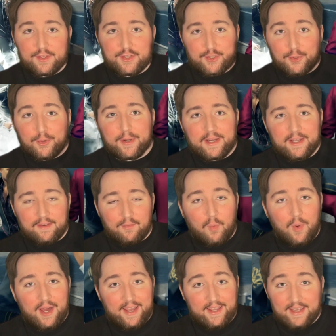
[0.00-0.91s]
story of
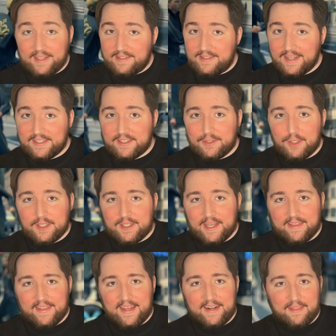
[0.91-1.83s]
why it doesn't look
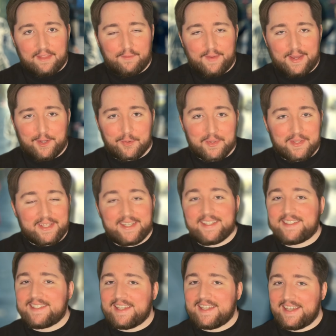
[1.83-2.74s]
like that in the final
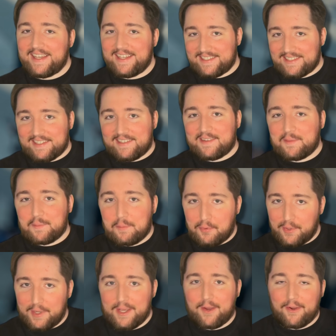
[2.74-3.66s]
release is
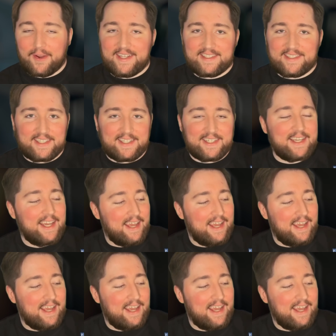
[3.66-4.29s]
pretty crazy,